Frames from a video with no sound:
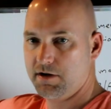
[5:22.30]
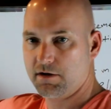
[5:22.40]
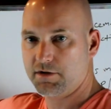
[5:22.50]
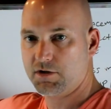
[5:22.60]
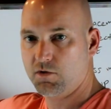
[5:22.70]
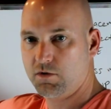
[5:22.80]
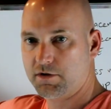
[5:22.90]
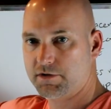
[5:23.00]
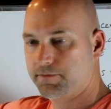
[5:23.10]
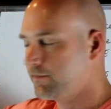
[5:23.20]
here in the
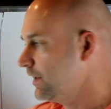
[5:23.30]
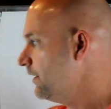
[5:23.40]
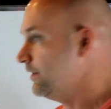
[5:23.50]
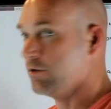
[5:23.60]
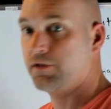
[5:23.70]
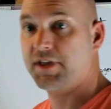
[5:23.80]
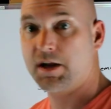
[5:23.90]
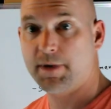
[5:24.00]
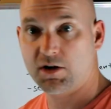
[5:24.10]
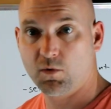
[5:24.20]
corners. Another
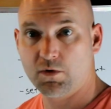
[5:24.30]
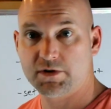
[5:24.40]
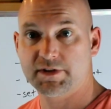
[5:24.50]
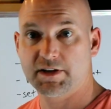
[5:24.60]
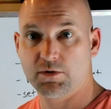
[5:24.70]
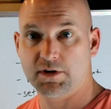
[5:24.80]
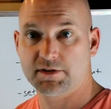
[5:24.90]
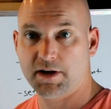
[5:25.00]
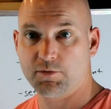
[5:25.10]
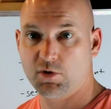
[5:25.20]
thing about corners, they do
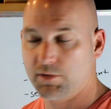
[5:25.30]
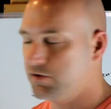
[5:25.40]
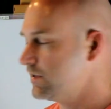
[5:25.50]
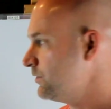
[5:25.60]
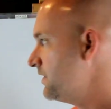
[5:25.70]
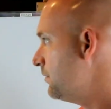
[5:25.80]
excite room modes, as we